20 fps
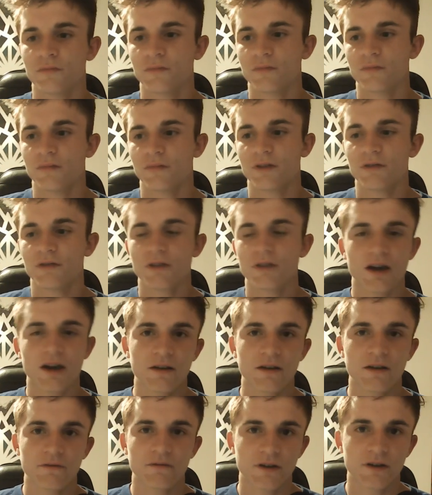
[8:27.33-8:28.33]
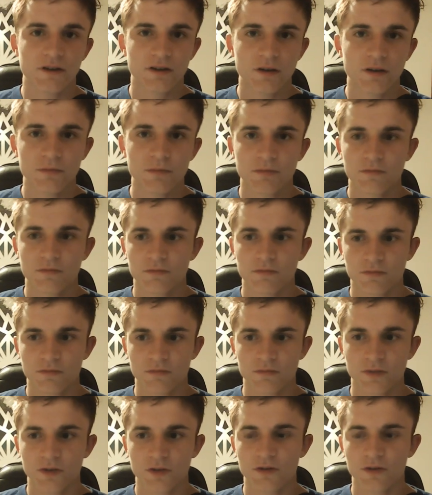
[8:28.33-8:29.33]
Isn't that kind of fucked up,
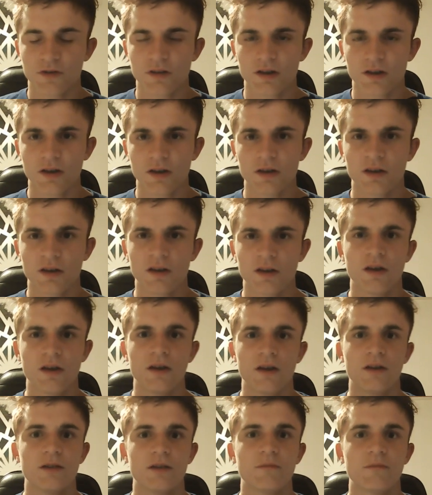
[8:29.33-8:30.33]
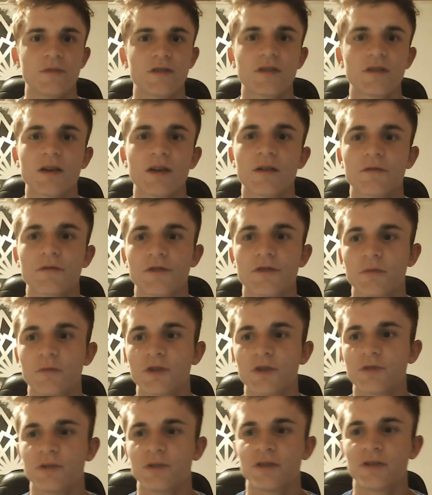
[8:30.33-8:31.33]
don't you think? You're missing out on so
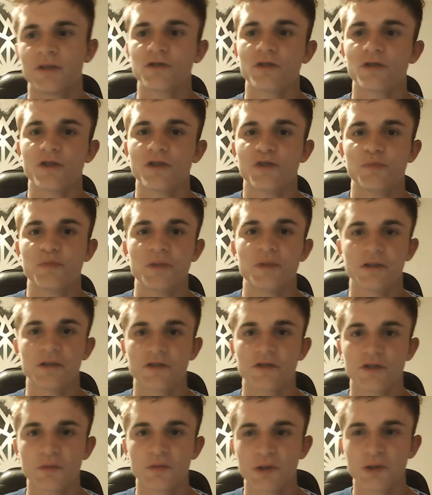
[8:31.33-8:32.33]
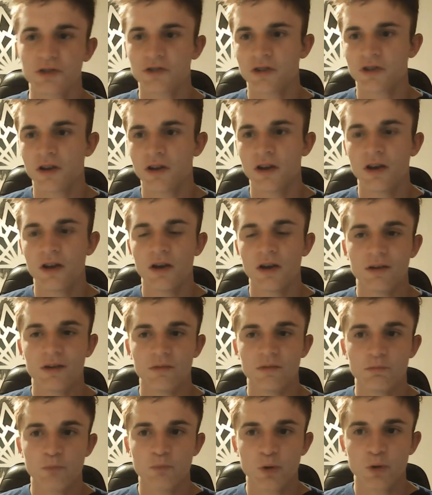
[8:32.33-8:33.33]
much potential experience, so much
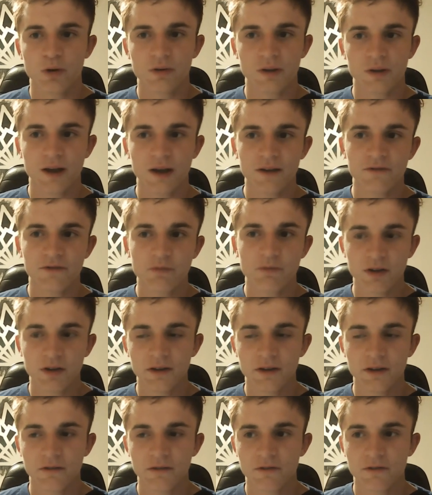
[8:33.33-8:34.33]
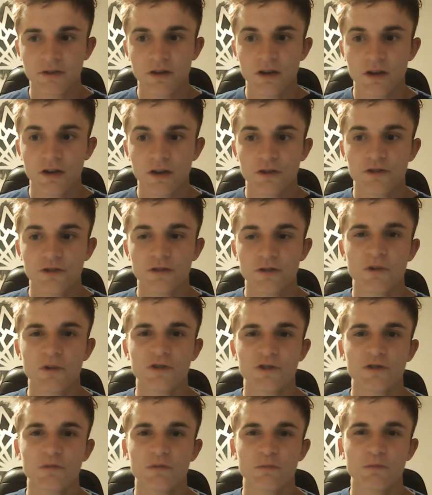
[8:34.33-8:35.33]
more life to be lived, so
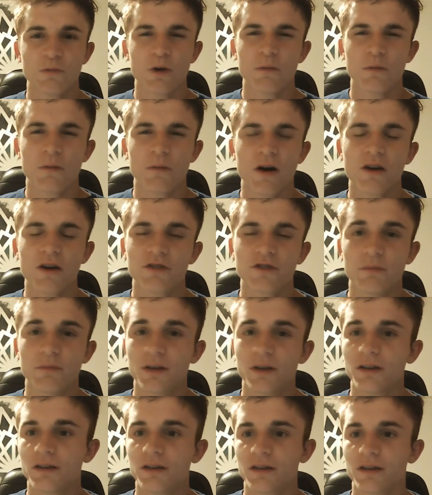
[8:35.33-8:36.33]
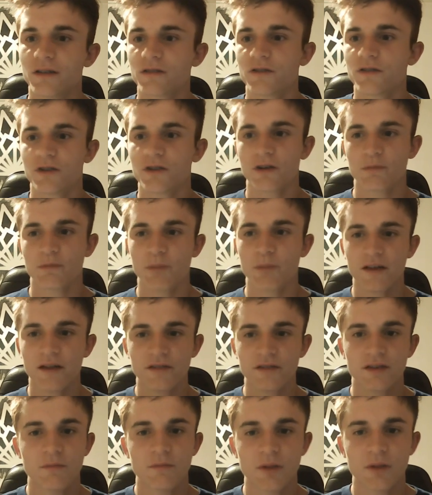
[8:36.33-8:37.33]
much more possibilities. You're
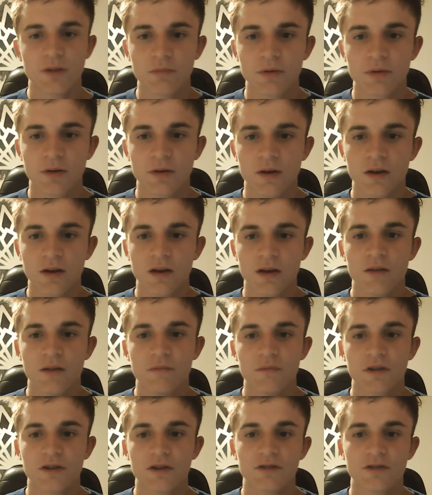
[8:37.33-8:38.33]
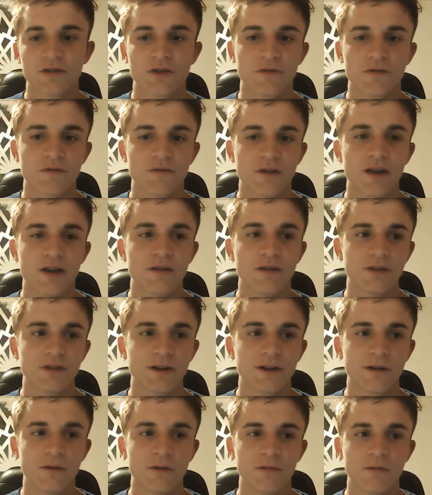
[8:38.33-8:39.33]
passing them up because you're afraid of a
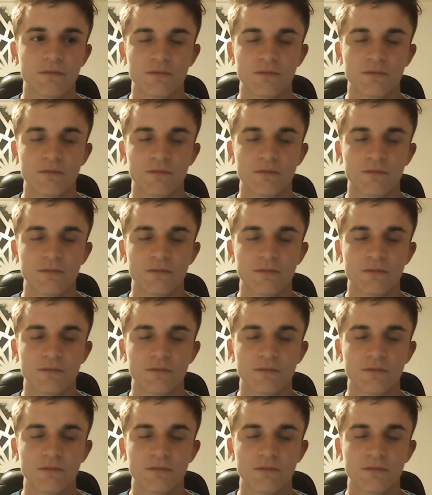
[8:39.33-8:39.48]
little,